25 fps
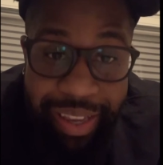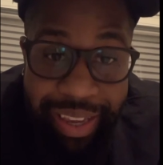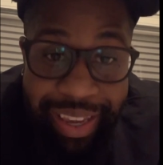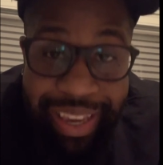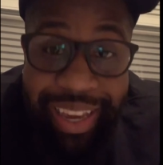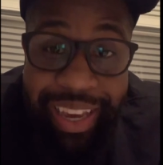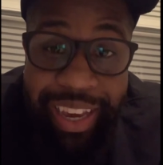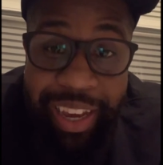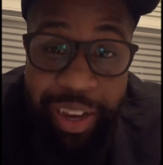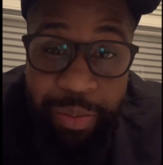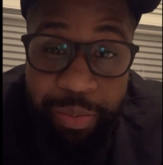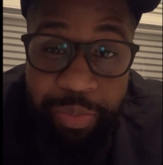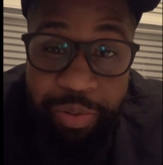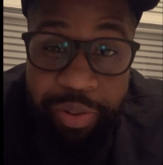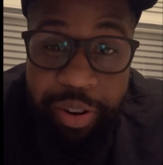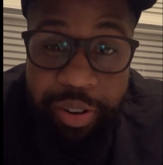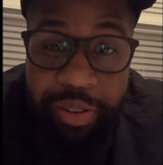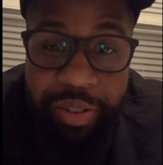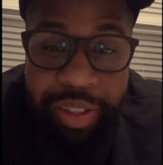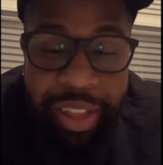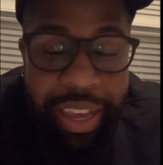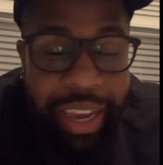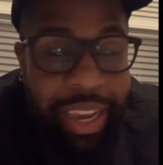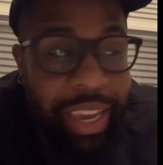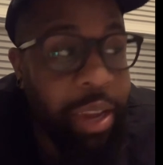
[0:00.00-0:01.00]
Yeah,
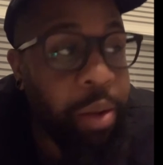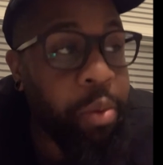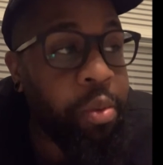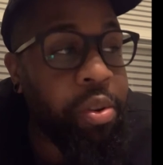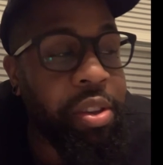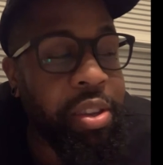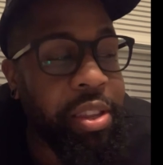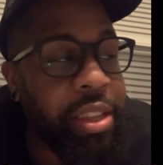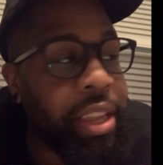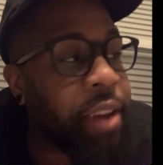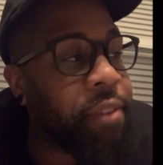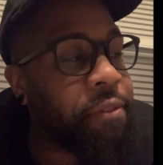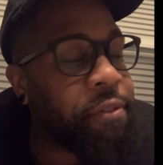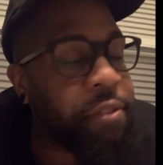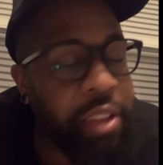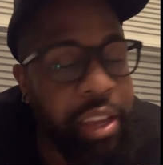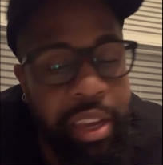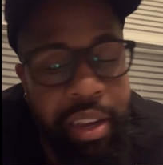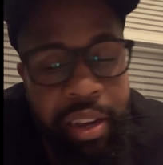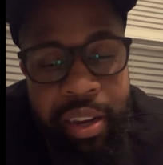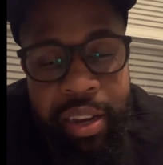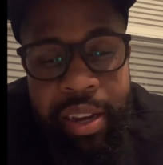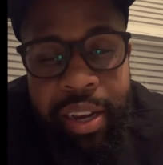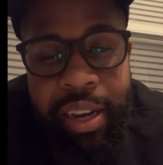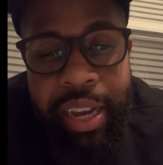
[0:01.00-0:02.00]
bro. Like, it was
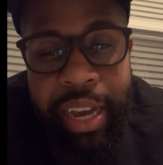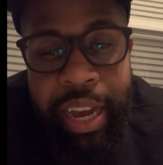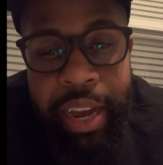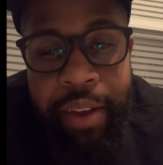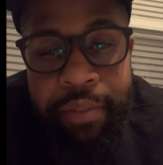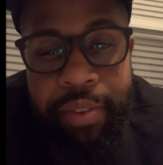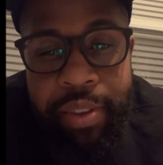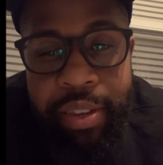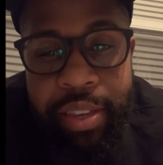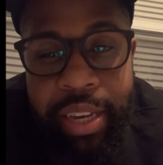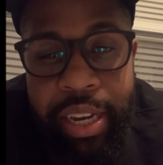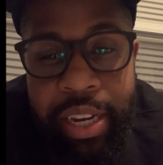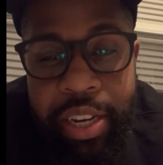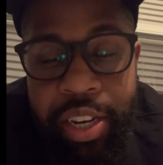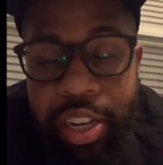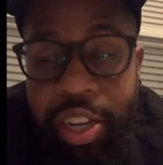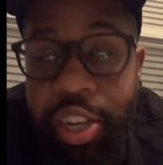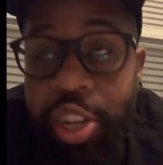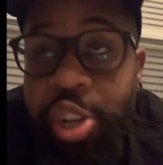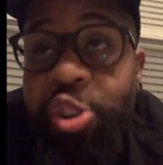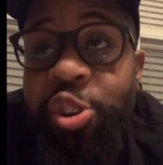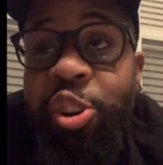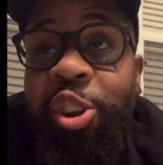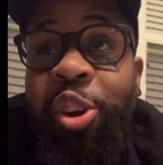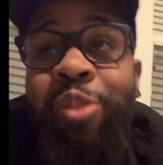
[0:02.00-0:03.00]
definitely a good
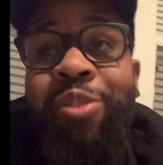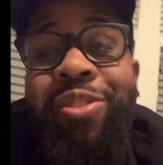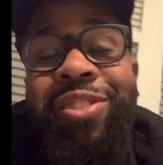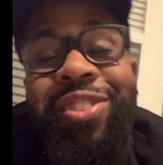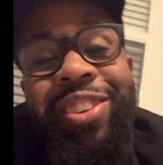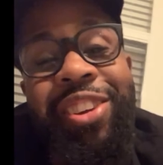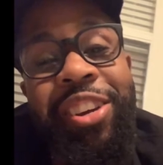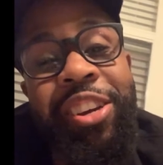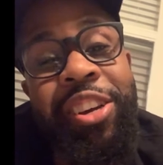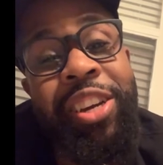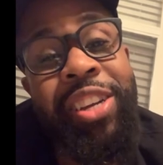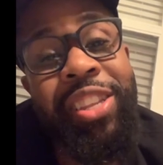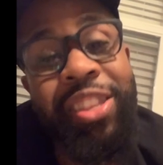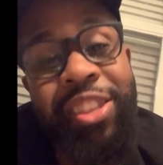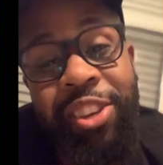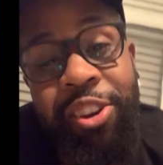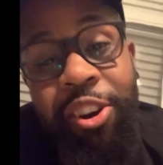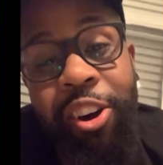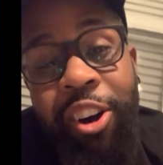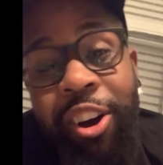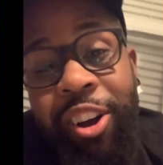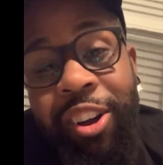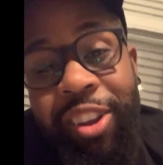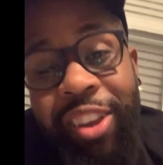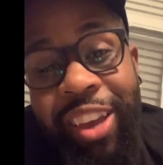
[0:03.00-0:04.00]
conversation. It's a good
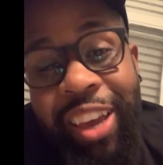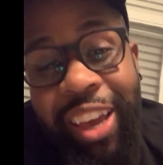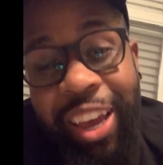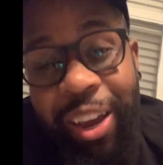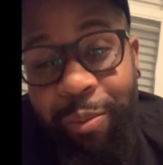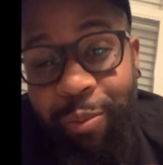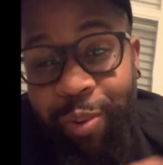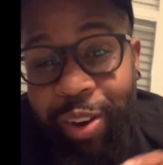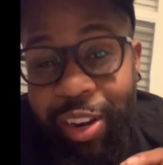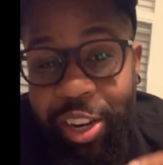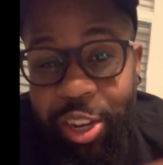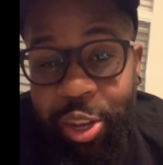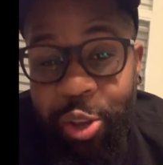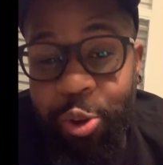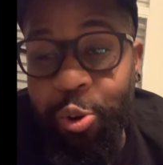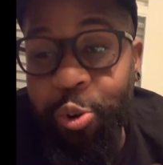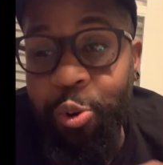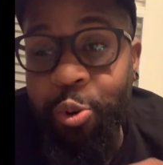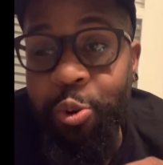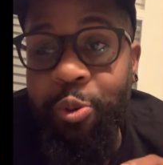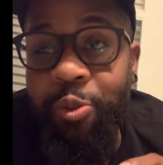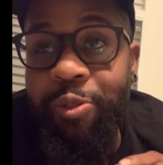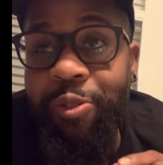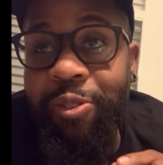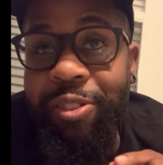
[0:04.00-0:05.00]
talk when
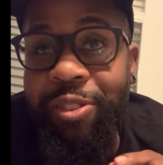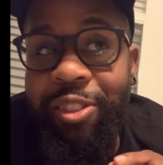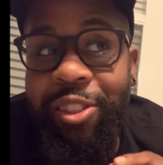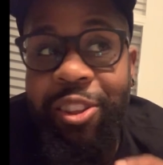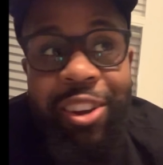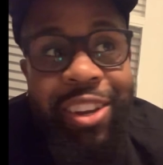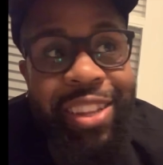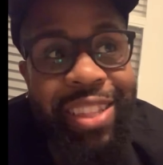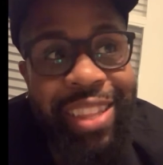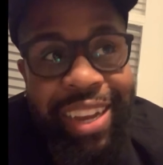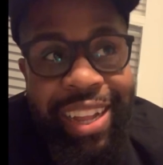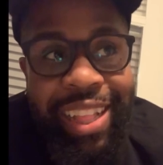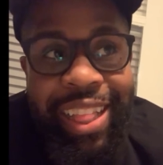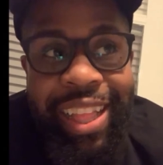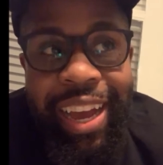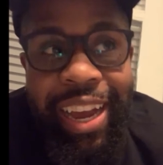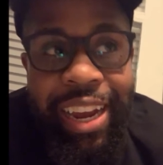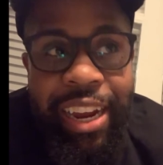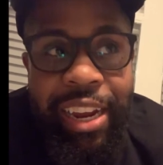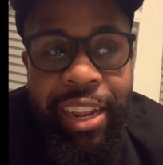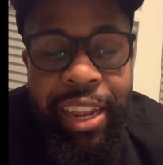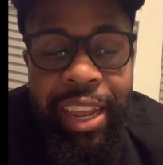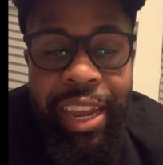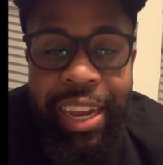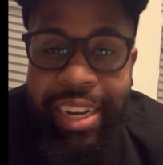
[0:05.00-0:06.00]
you look at the
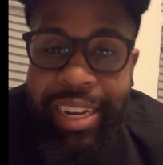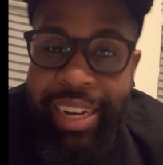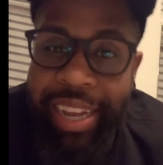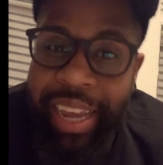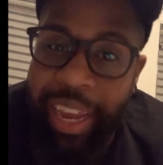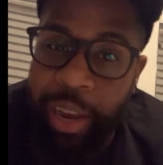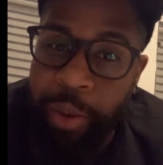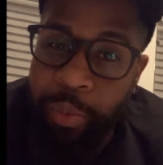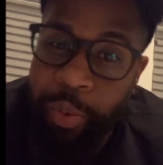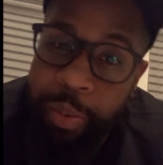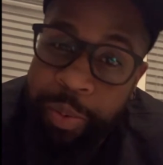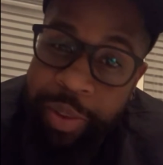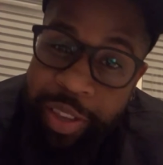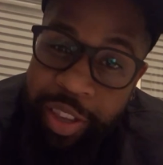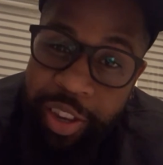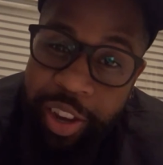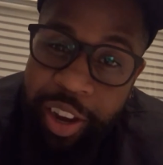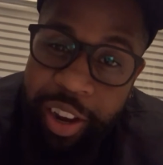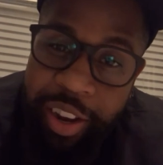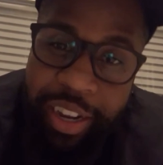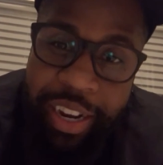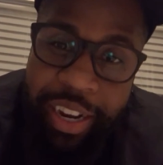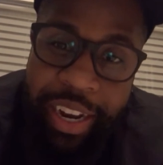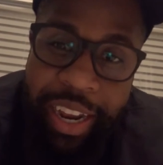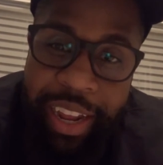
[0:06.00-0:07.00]
clock and like, dang, we've been
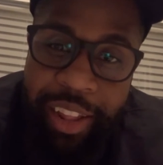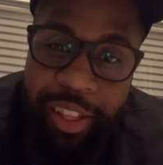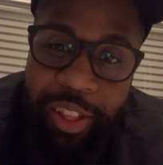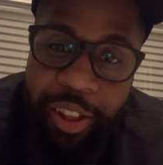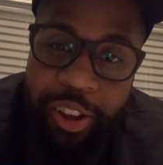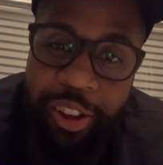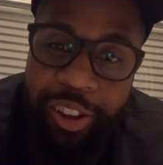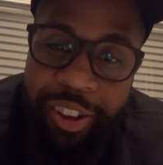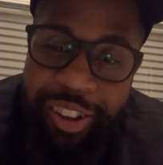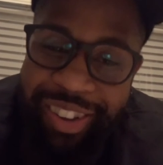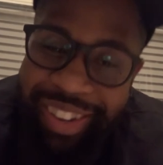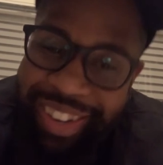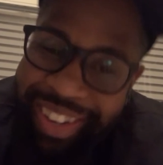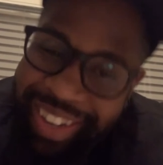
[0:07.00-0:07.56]
talking that long.